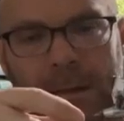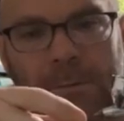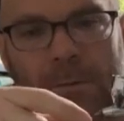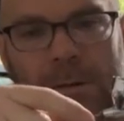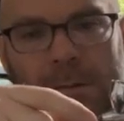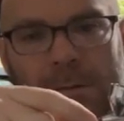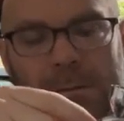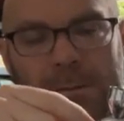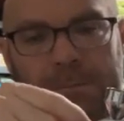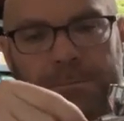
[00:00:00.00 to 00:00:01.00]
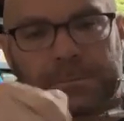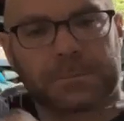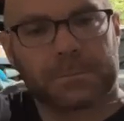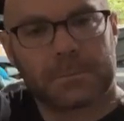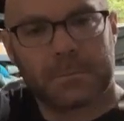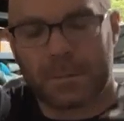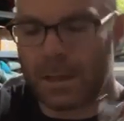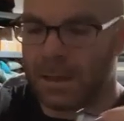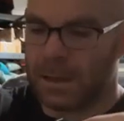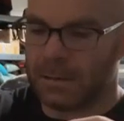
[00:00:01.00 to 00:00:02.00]
it was
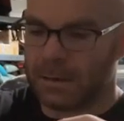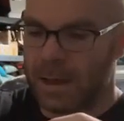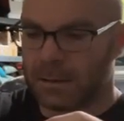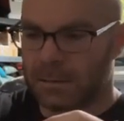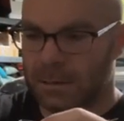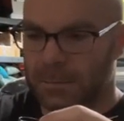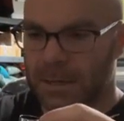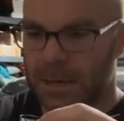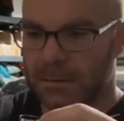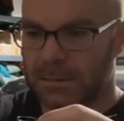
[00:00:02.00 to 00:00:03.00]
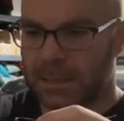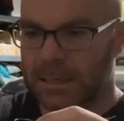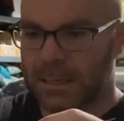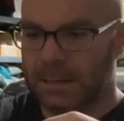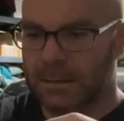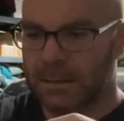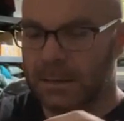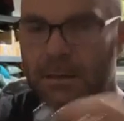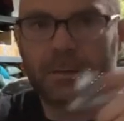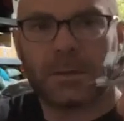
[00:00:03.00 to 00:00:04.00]
uh, not clumbing. out as clean.
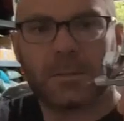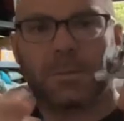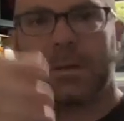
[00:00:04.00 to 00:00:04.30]
So I just